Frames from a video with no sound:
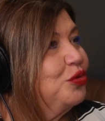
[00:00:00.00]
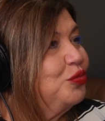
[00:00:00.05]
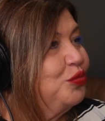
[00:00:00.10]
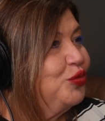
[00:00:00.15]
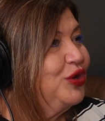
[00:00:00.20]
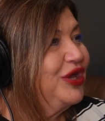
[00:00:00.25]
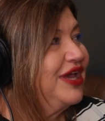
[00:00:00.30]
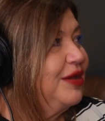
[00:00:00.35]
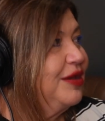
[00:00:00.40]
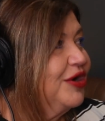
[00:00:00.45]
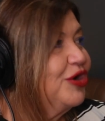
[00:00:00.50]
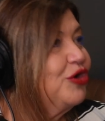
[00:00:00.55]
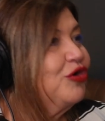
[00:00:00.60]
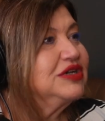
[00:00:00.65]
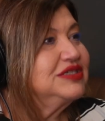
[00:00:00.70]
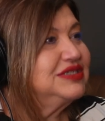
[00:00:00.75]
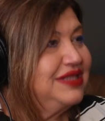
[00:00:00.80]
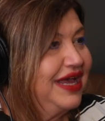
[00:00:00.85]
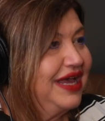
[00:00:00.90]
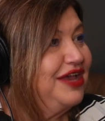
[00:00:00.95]
we came
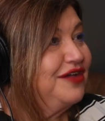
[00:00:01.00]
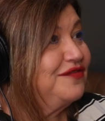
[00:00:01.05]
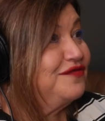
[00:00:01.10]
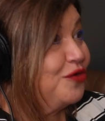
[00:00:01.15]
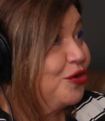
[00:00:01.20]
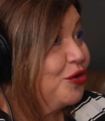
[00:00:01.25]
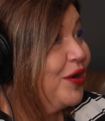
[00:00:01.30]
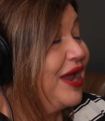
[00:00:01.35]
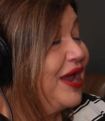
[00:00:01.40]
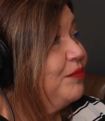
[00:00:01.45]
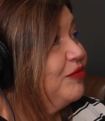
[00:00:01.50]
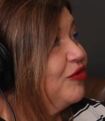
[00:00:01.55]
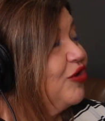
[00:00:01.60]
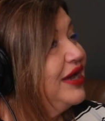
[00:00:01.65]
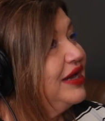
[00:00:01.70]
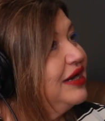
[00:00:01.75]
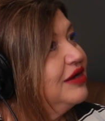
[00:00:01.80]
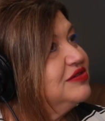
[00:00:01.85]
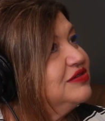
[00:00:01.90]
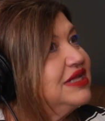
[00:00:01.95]
across the A4M, right?
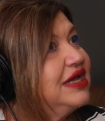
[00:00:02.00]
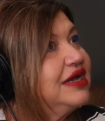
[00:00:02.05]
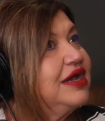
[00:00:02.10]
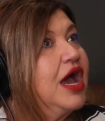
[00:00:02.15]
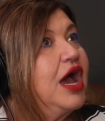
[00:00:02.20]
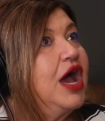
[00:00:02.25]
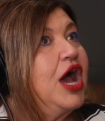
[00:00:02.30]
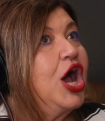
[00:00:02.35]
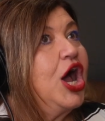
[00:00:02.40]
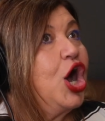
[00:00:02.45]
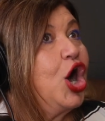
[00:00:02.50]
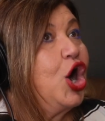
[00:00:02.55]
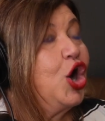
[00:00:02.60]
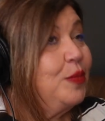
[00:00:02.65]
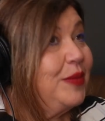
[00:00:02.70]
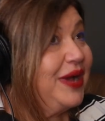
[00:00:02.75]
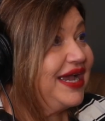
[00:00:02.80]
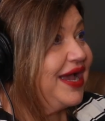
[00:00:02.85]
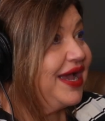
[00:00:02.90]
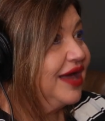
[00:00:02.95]
And I was like, oh
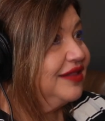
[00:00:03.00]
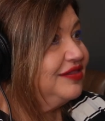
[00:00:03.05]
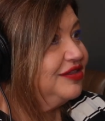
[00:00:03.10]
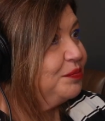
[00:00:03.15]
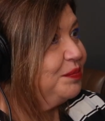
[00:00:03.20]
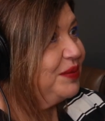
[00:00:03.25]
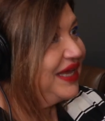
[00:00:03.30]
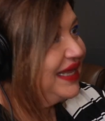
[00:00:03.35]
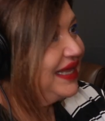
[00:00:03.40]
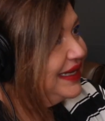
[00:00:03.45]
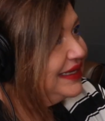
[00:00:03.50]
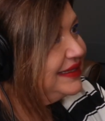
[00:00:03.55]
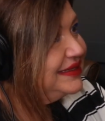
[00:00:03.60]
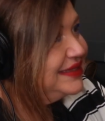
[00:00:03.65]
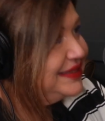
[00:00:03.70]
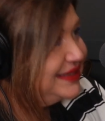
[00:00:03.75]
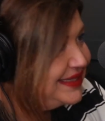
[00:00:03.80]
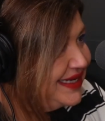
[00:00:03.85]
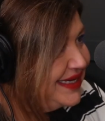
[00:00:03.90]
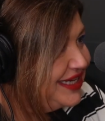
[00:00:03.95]
my God, they're beginning
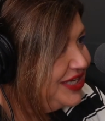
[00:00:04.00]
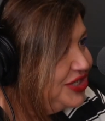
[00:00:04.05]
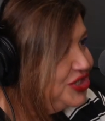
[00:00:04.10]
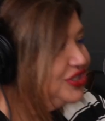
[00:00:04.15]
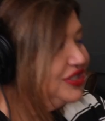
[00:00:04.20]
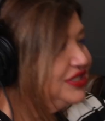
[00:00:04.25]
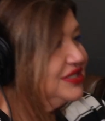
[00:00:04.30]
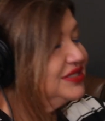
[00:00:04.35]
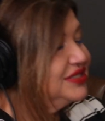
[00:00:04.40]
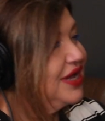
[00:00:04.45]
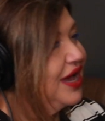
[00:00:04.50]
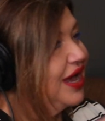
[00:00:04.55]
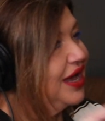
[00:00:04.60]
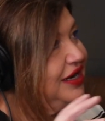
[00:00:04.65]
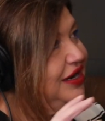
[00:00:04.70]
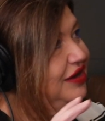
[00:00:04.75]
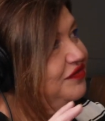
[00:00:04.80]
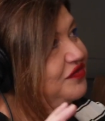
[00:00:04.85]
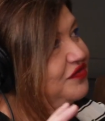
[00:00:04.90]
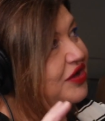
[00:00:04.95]
to teach this
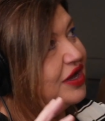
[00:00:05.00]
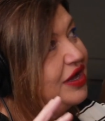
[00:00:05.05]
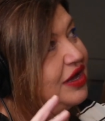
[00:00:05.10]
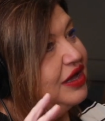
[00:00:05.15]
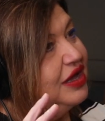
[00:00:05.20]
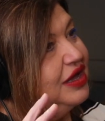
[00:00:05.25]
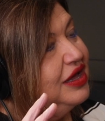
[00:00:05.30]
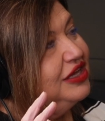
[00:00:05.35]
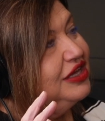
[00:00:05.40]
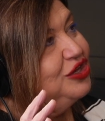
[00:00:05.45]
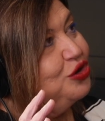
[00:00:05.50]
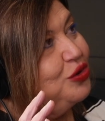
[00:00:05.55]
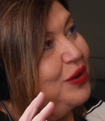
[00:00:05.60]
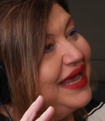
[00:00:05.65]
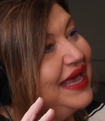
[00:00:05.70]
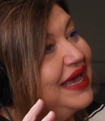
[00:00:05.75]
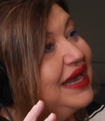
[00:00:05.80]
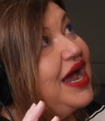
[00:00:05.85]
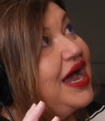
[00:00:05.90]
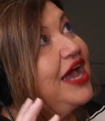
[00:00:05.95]
kind of,
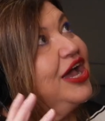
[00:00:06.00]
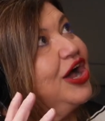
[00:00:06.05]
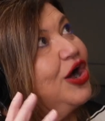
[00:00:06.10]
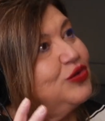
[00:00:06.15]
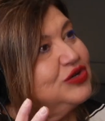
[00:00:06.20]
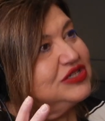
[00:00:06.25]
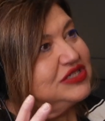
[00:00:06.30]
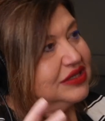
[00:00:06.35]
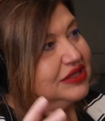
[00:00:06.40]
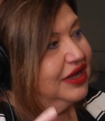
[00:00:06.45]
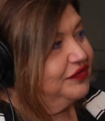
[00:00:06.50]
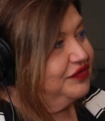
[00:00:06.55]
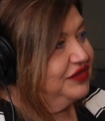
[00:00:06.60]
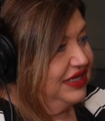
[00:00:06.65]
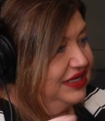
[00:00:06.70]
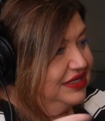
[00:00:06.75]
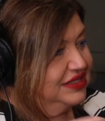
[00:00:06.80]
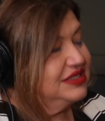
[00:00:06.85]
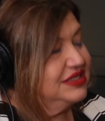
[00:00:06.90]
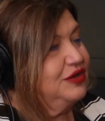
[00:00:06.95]
again, I always loved
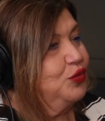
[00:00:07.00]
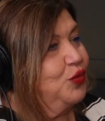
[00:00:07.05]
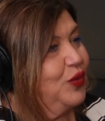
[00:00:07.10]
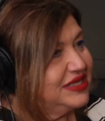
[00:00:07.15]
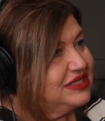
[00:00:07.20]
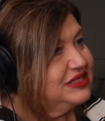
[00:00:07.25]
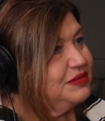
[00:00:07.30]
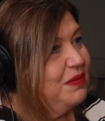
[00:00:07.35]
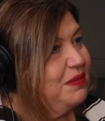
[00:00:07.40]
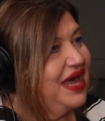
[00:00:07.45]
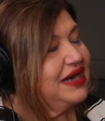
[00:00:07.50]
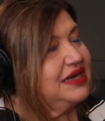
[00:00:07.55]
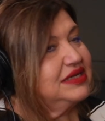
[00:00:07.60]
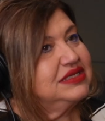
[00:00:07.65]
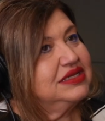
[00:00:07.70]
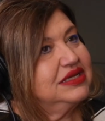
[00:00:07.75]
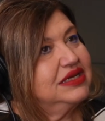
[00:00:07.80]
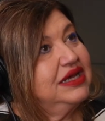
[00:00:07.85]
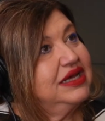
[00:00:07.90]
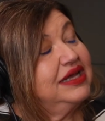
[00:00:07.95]
East and West
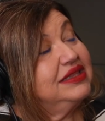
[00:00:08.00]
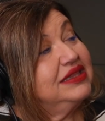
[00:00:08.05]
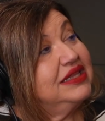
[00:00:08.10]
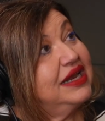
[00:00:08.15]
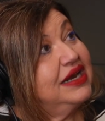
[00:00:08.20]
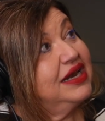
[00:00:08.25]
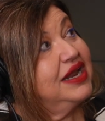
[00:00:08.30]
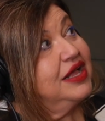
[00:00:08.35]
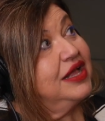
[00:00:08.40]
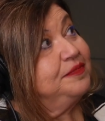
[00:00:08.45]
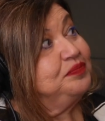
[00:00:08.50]
medicine. And then